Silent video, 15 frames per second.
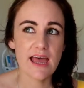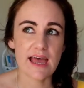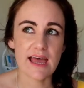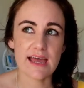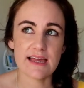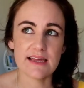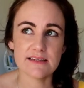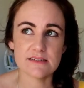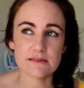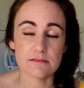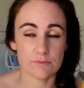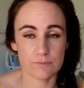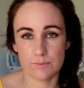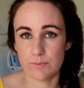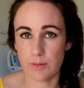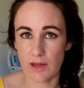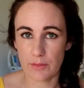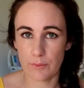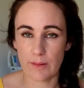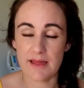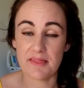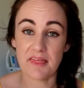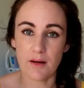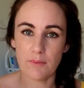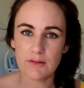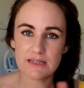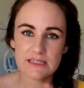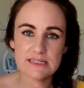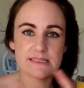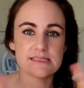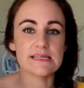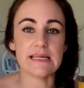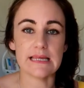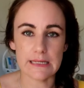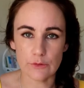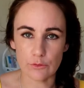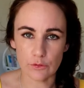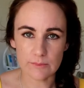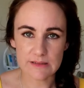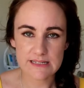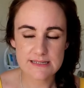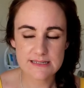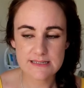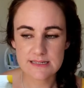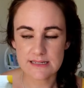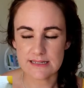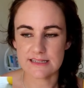and by the way, that one is enormous.